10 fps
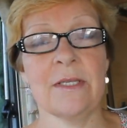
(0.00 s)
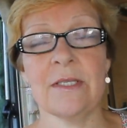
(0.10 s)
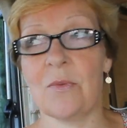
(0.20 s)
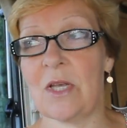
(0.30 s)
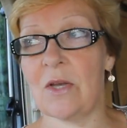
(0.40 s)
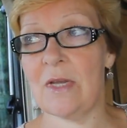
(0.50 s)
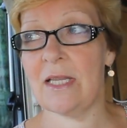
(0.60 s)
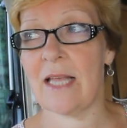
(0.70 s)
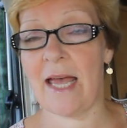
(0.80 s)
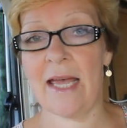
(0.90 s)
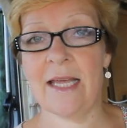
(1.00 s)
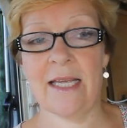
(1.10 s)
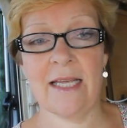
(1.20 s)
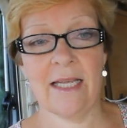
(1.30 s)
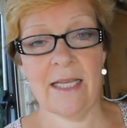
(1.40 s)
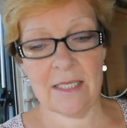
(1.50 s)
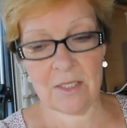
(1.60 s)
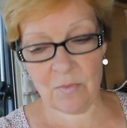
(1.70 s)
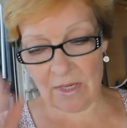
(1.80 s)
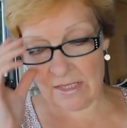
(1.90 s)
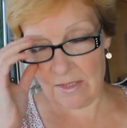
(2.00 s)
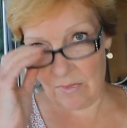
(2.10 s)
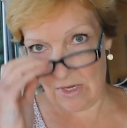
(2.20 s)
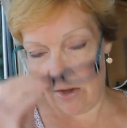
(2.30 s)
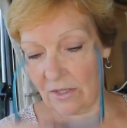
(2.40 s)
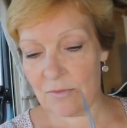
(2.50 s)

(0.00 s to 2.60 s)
so we're going there to buy some yarn.